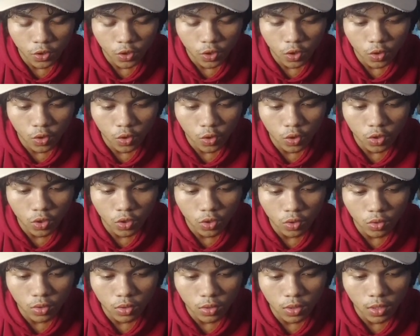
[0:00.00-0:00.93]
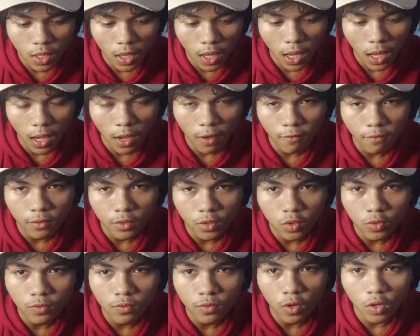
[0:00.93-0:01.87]
you shouldn't have
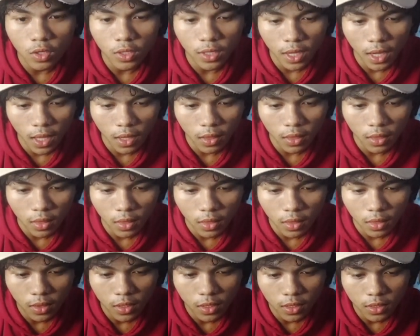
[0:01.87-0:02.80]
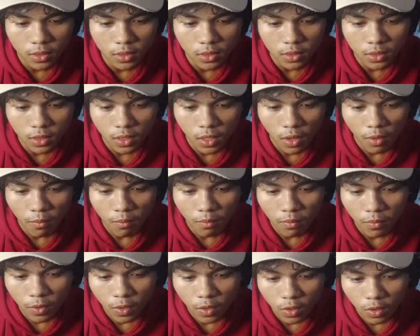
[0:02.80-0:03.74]
to forget this
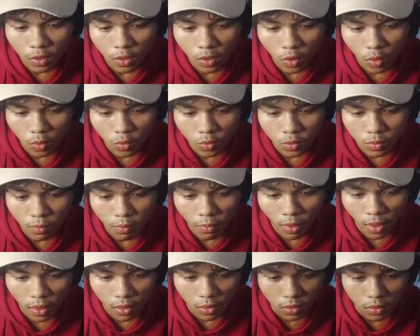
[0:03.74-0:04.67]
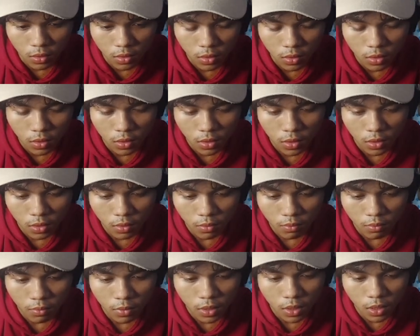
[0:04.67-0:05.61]
close method,
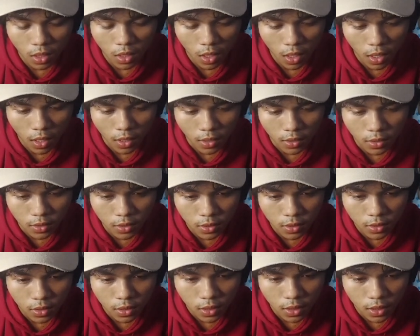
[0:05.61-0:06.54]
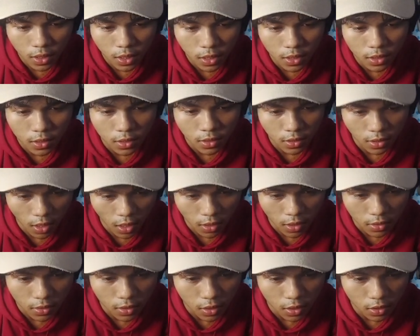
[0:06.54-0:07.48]
because it
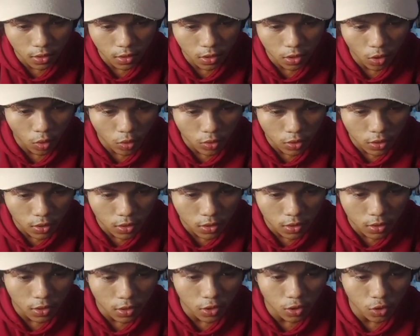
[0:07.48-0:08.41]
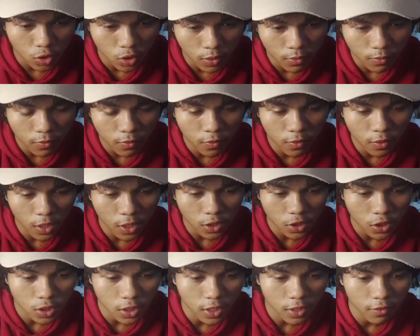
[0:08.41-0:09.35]
says that closes the stream
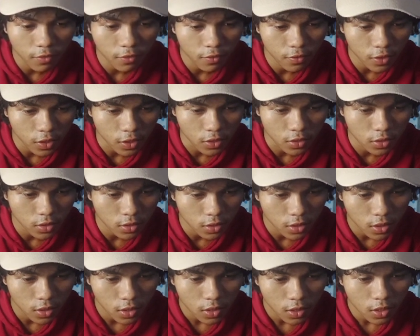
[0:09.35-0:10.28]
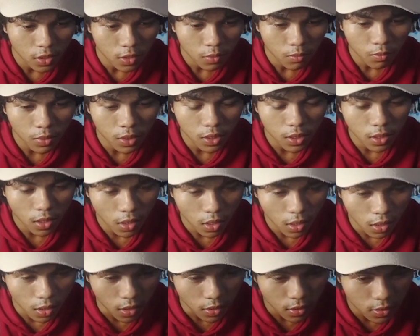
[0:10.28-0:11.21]
flushing it first,
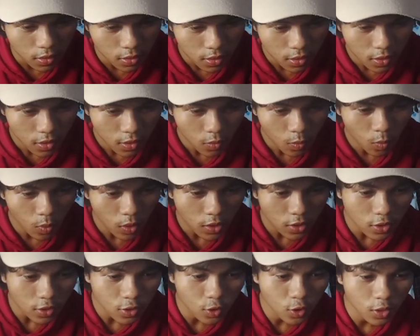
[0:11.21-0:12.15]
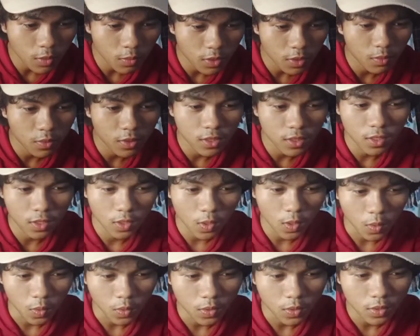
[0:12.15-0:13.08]
because once the stream has been
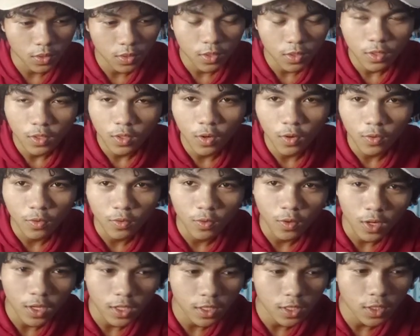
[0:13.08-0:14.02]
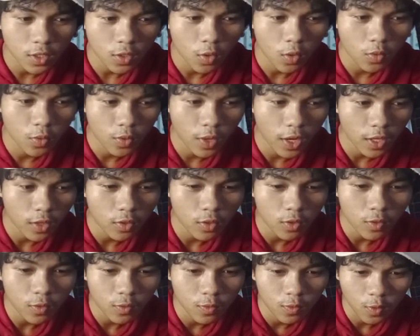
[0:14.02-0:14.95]
closed or further or write
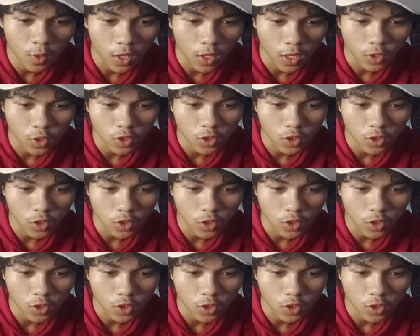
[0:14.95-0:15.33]
or flush,